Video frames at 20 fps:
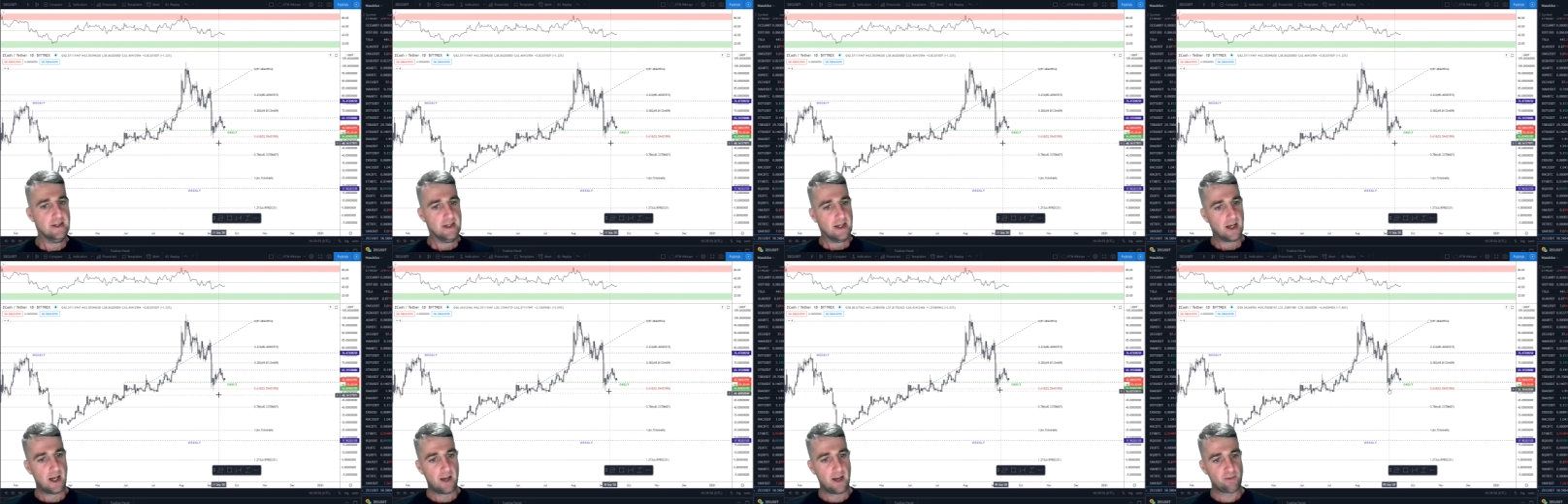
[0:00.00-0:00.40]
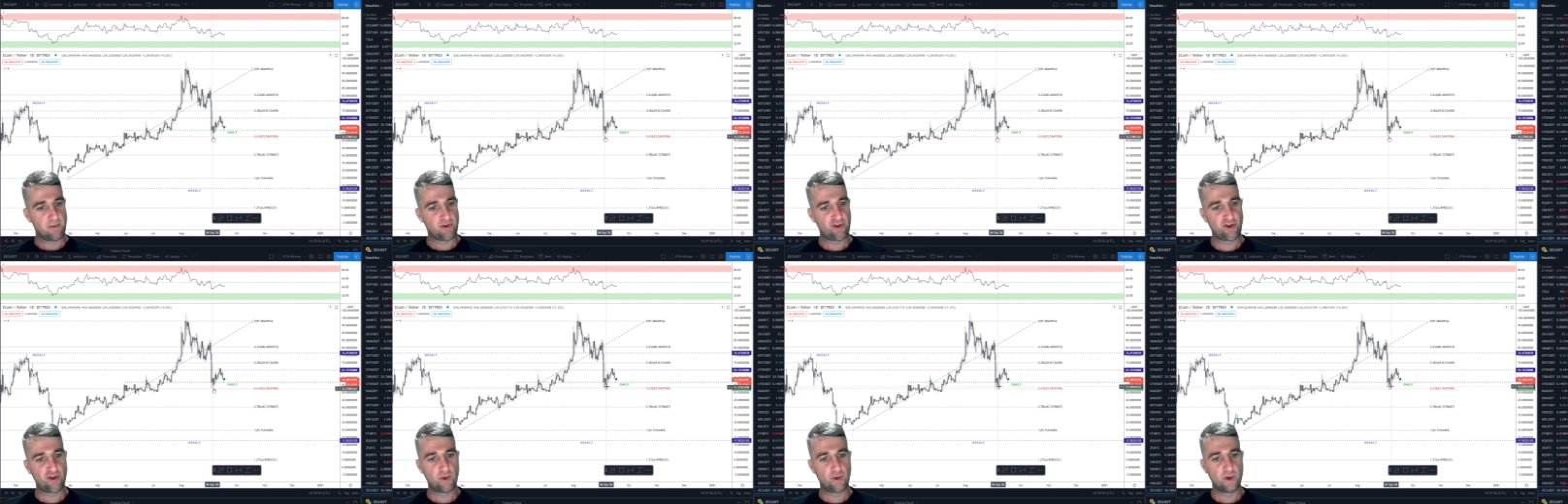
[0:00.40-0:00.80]
um,
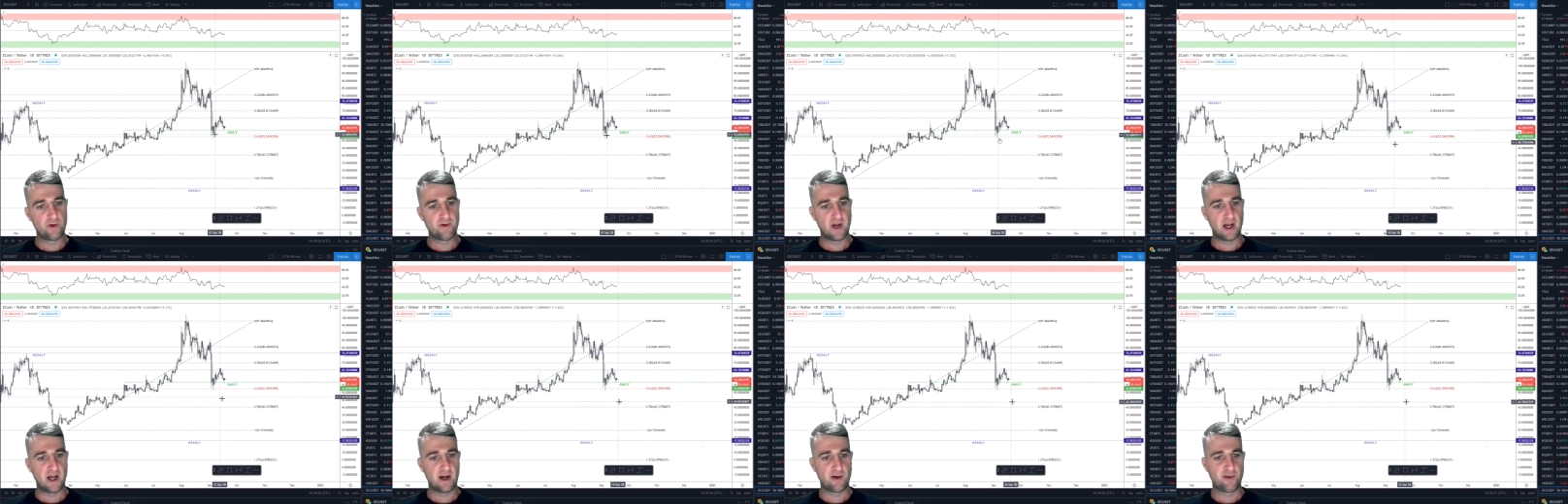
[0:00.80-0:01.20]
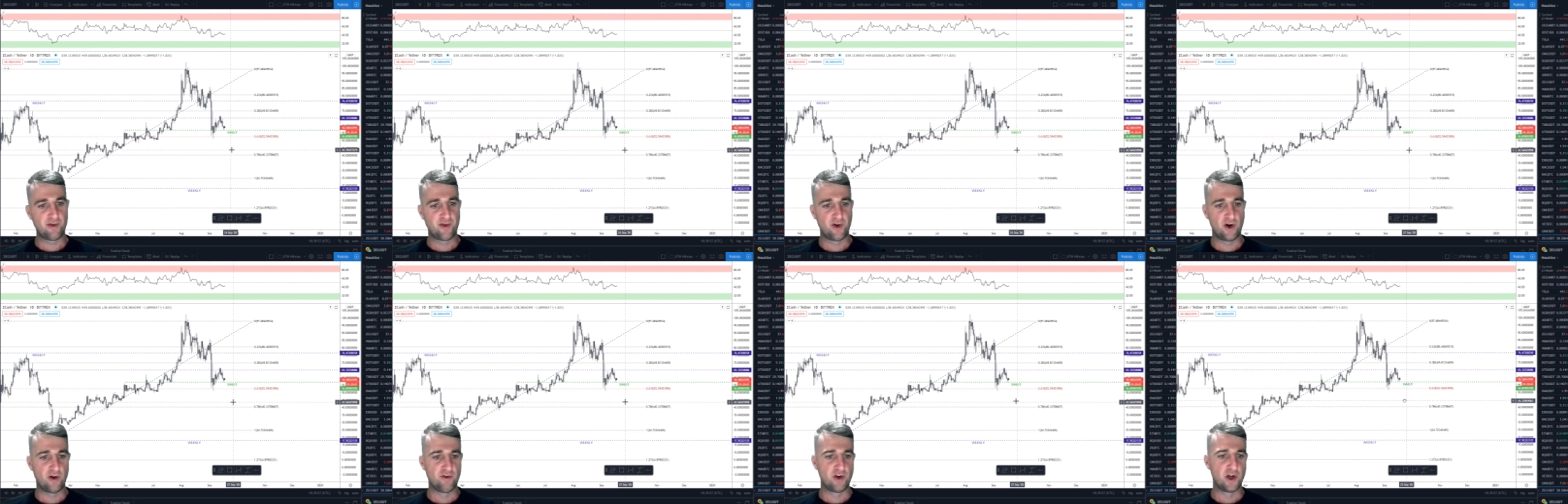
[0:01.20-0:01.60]
sooner than I
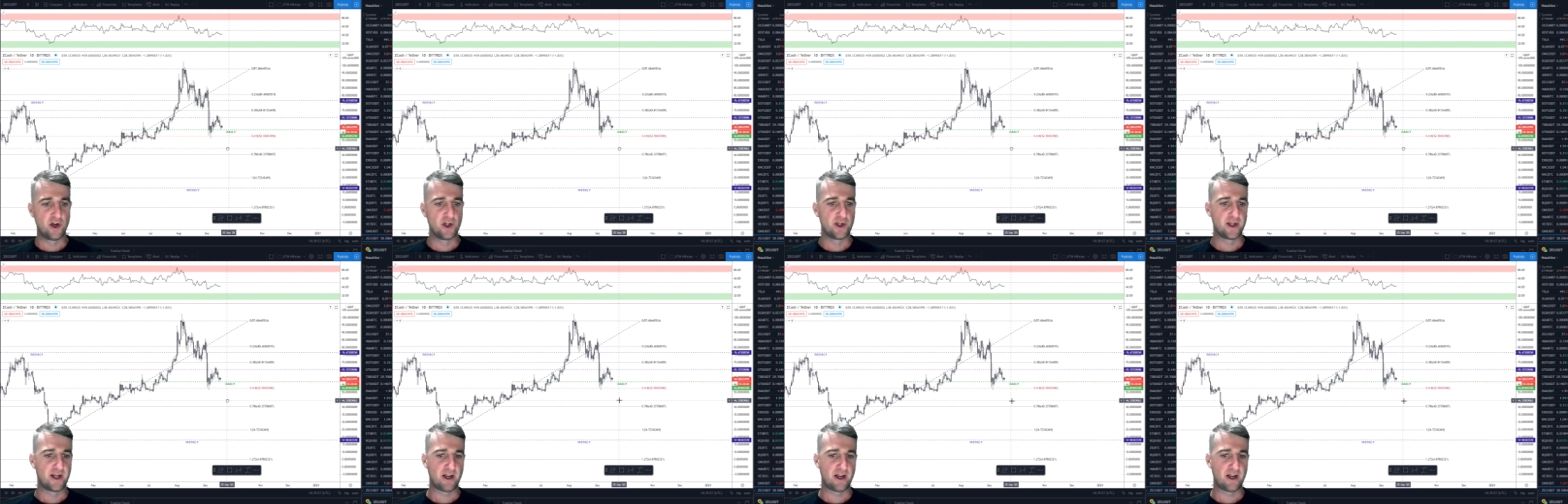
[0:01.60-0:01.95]
thought, really.